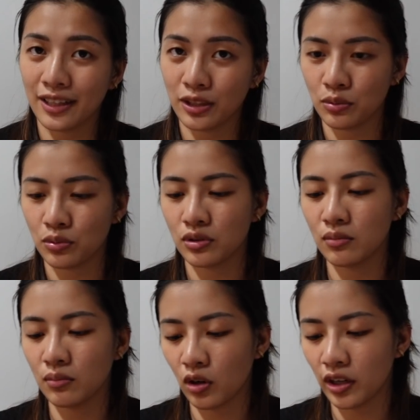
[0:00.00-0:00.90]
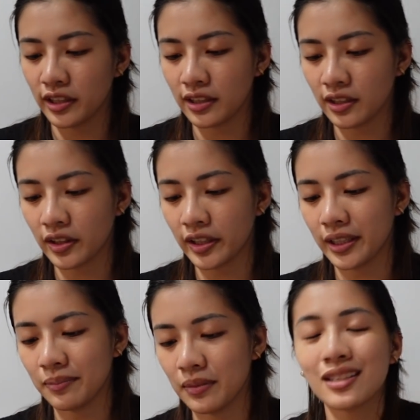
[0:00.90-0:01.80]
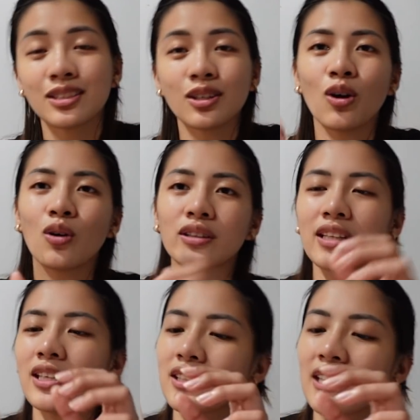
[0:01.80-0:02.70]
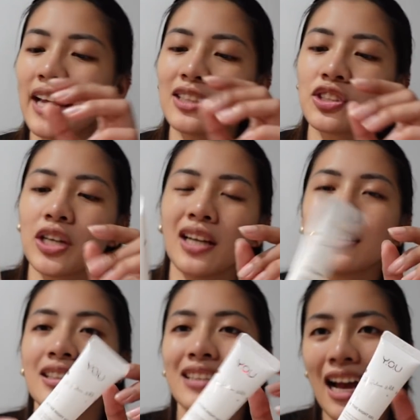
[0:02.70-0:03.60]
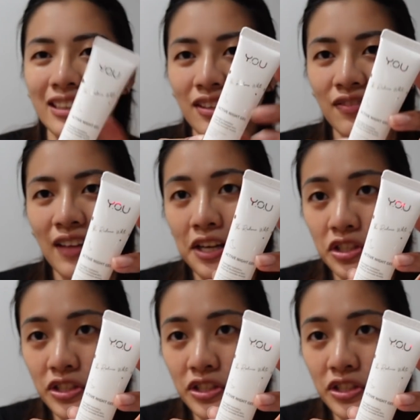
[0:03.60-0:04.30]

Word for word: used the morning cream. So, this night gel, this Active Night